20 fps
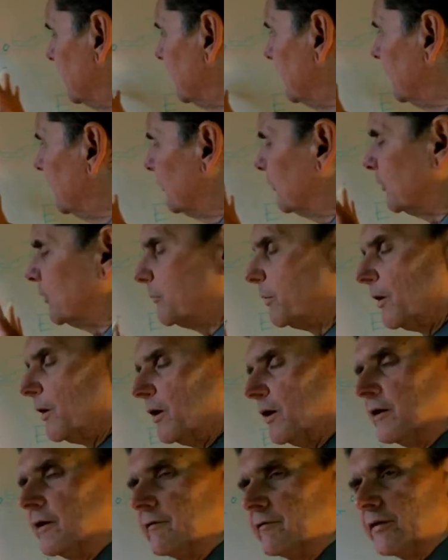were
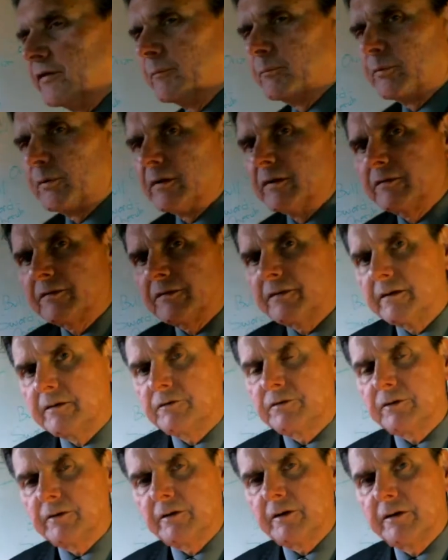part of the priestly
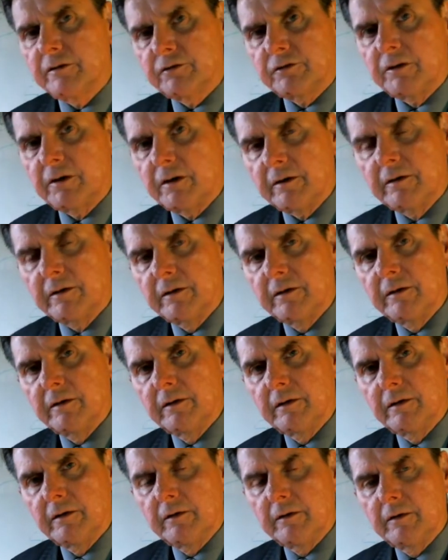tradition.
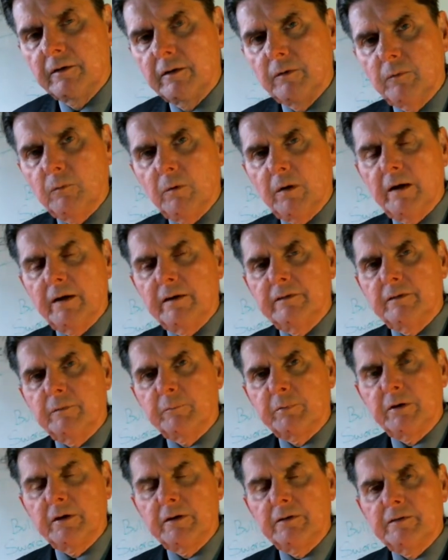Why does the
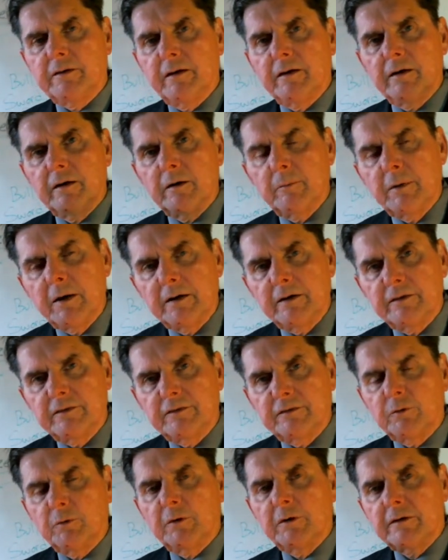priest care about a
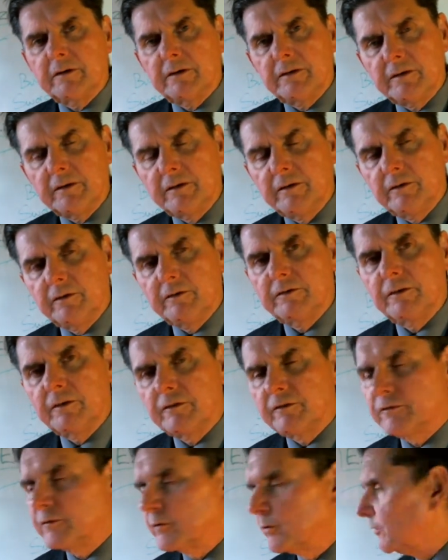sword? Because he used the
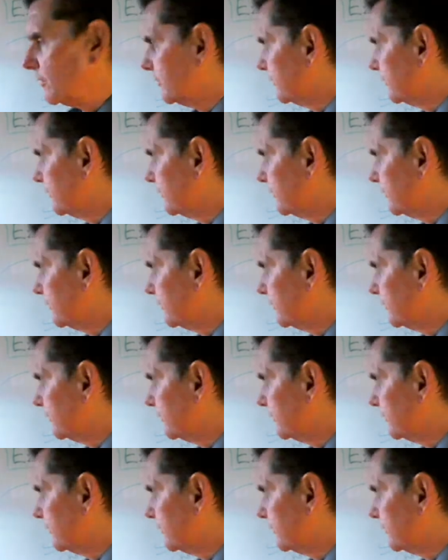sword to